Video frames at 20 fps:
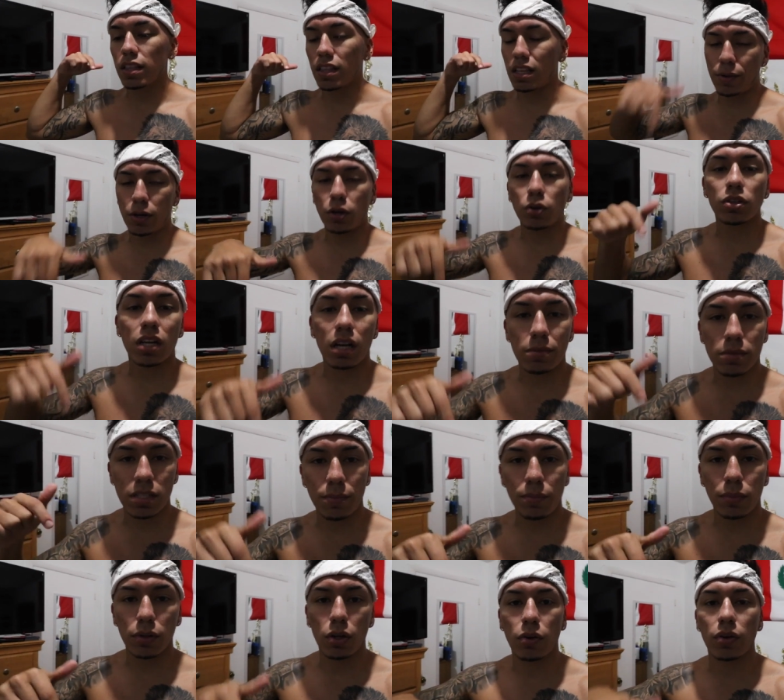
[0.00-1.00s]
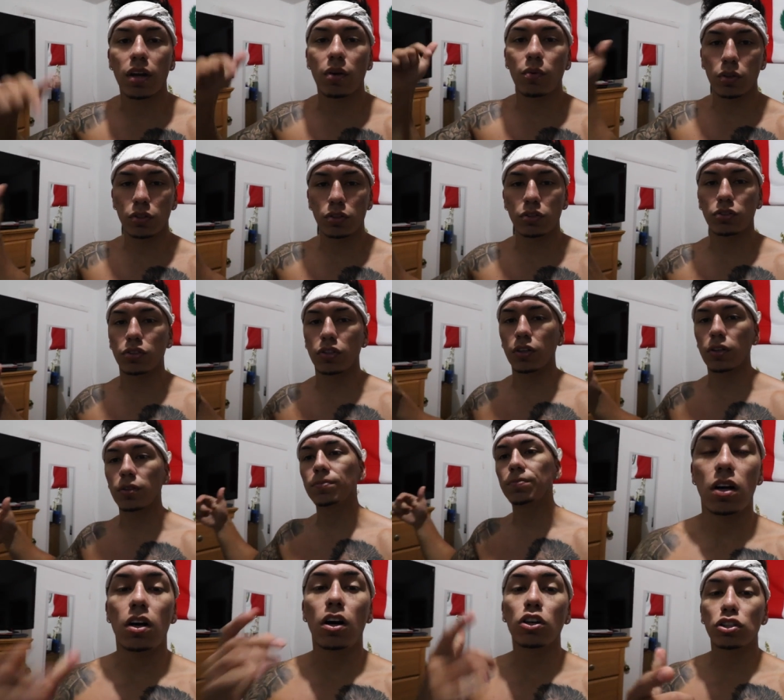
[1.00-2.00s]
let me know in the comments down below, and I will do
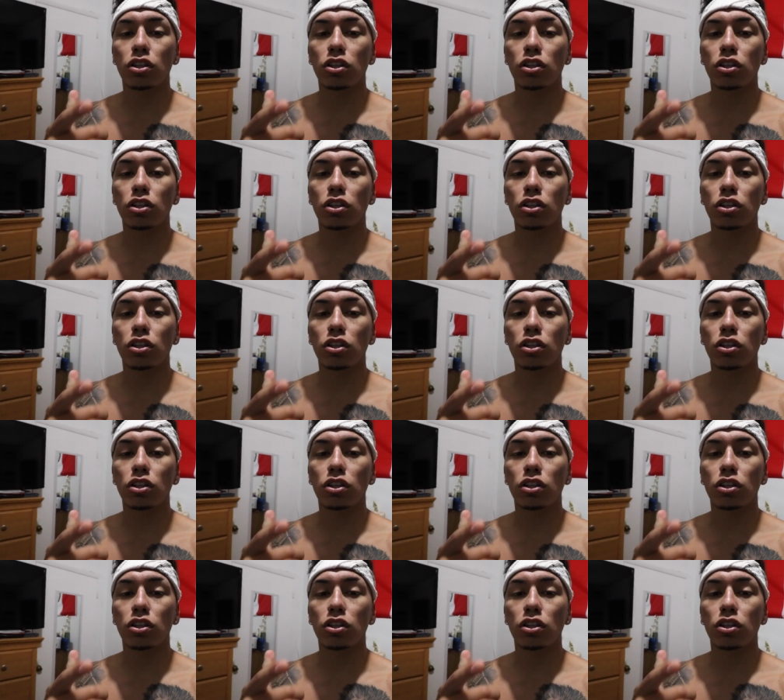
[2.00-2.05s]
so.